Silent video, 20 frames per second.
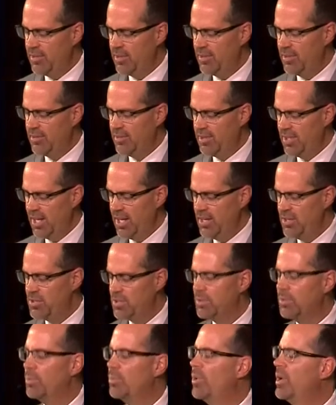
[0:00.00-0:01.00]
and teach
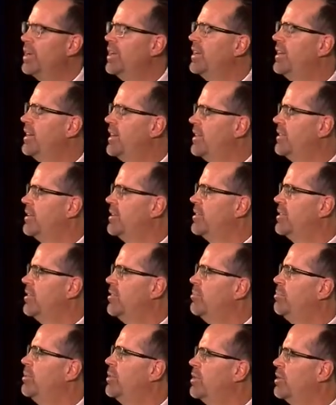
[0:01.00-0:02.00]
one another these
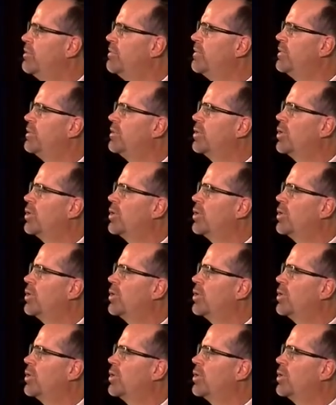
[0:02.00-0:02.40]
beautiful